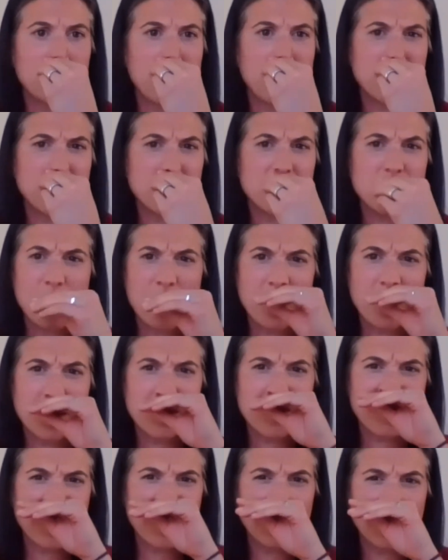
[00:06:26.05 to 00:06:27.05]
So that just made
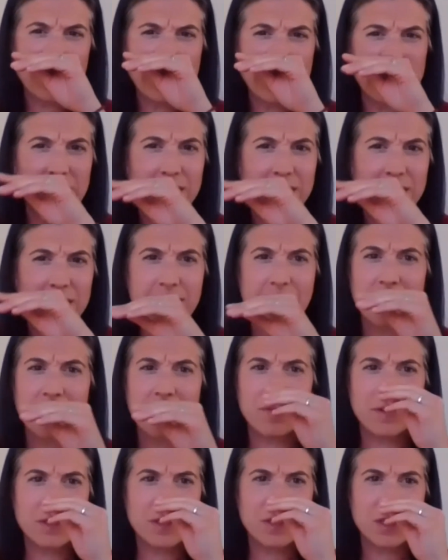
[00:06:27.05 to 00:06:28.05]
us feel really
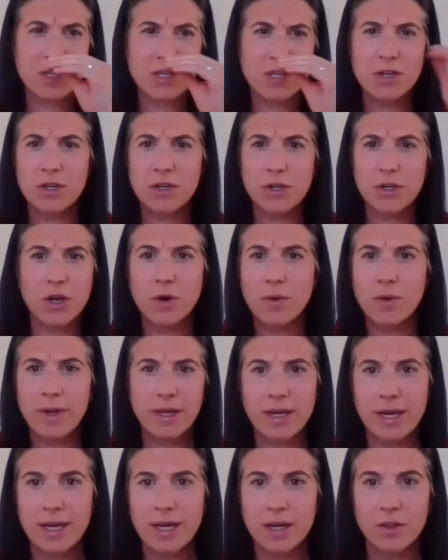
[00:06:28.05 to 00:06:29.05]
safe and secure,
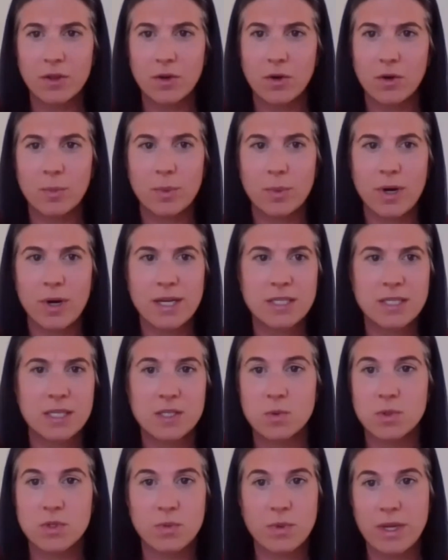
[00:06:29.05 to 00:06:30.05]
knowing kind of the whole
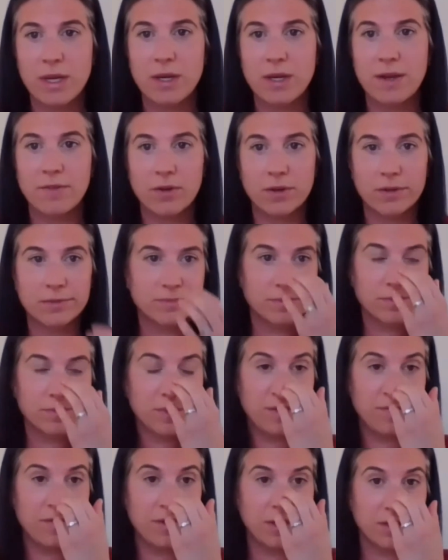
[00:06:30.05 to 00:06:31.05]
process, which we had never
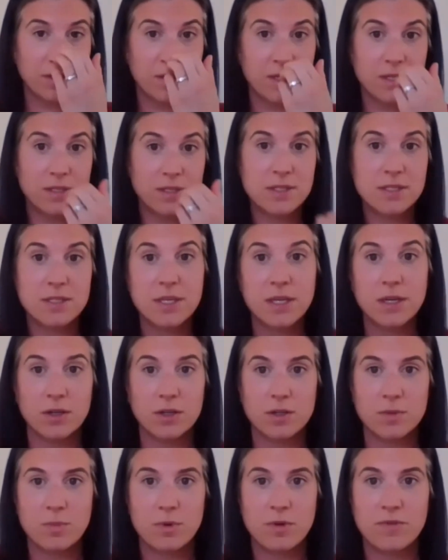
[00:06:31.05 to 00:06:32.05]
even
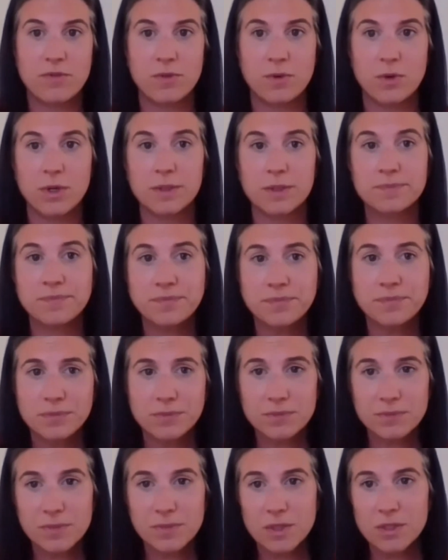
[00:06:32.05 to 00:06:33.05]
considered before.
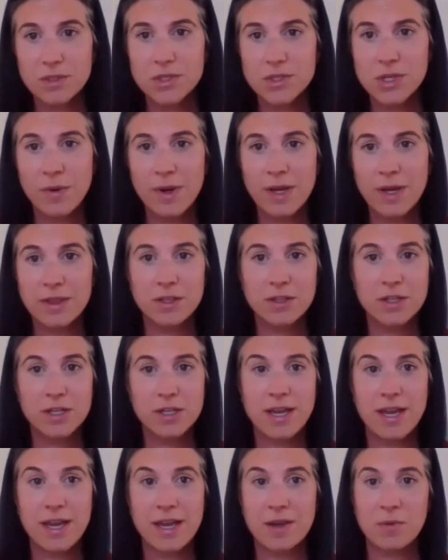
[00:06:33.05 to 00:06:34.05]
So at
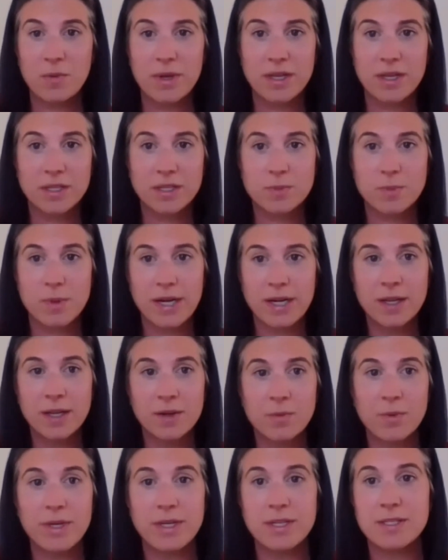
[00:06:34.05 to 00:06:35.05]
38 weeks
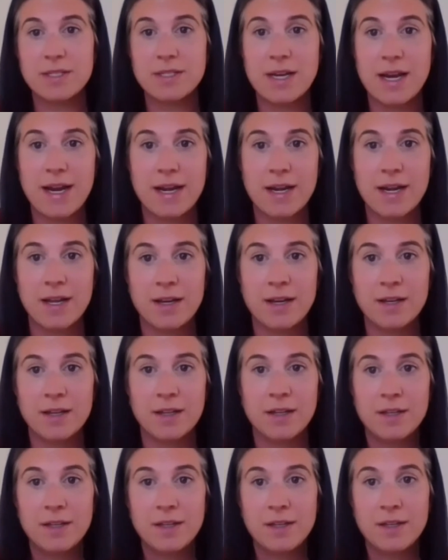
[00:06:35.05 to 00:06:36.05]
pregnant, we
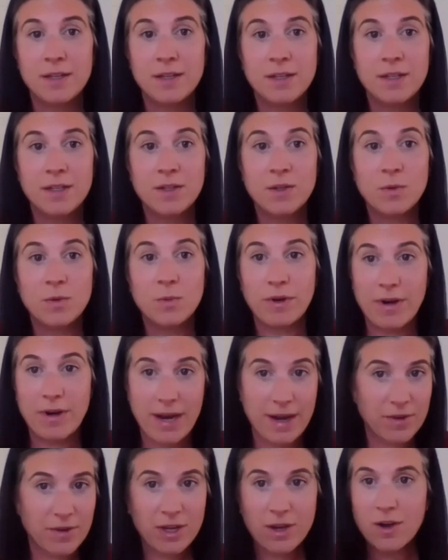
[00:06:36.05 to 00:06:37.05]
decided we were
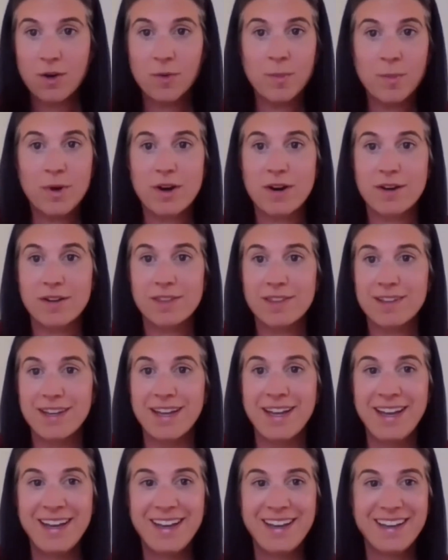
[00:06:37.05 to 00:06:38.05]
having a home birth.